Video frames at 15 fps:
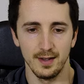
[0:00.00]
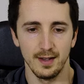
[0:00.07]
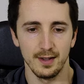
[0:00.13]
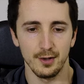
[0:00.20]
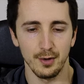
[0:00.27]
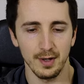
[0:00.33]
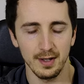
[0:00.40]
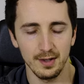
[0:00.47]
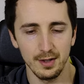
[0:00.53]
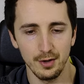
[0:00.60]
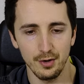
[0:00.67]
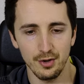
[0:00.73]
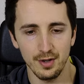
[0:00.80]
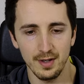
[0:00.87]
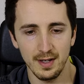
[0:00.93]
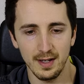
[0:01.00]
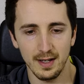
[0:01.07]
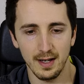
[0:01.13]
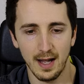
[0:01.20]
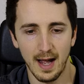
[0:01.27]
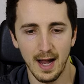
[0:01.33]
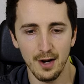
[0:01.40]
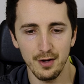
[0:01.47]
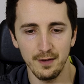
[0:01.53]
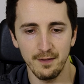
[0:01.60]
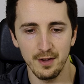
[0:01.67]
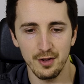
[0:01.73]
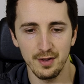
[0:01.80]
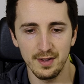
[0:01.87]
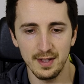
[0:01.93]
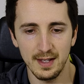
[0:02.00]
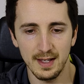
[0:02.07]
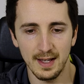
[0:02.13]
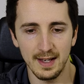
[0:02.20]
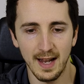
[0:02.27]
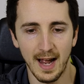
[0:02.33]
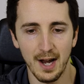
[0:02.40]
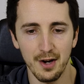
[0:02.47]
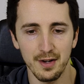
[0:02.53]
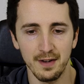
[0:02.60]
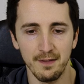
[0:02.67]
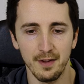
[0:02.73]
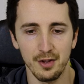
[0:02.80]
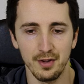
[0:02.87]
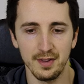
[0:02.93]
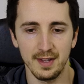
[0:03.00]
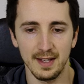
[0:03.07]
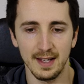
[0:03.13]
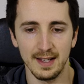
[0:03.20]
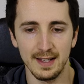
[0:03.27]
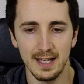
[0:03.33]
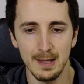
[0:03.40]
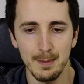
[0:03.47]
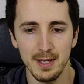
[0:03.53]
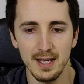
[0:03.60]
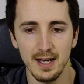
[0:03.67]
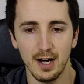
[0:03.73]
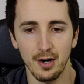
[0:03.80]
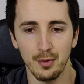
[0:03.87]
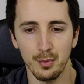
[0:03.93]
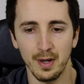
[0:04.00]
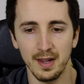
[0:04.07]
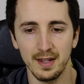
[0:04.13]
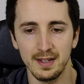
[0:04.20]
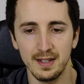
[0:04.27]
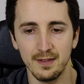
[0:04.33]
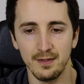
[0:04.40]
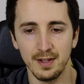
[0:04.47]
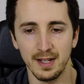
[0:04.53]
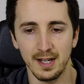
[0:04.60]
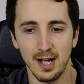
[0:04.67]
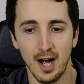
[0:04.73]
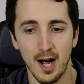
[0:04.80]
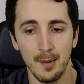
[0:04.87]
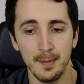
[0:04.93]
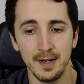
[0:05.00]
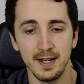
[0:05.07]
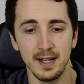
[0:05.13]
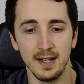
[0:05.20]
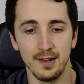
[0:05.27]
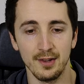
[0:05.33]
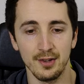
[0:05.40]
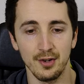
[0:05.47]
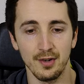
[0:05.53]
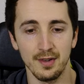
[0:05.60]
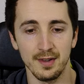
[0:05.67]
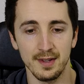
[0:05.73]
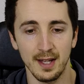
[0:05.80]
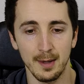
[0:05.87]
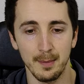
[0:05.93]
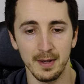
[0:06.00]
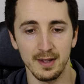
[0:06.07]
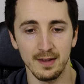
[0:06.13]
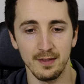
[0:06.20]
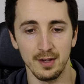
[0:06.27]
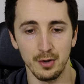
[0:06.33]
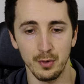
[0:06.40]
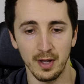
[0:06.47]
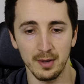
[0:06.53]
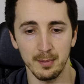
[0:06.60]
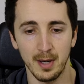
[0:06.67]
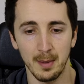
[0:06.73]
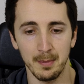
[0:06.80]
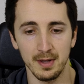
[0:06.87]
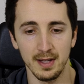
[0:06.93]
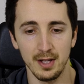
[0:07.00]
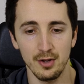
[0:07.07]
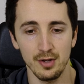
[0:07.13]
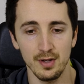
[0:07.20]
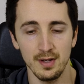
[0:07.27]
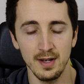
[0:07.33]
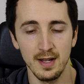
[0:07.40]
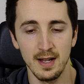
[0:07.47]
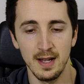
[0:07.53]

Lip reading: So in conclusion, iron deficiency and iron deficiency anemia are relatively common in certain segments of the US population,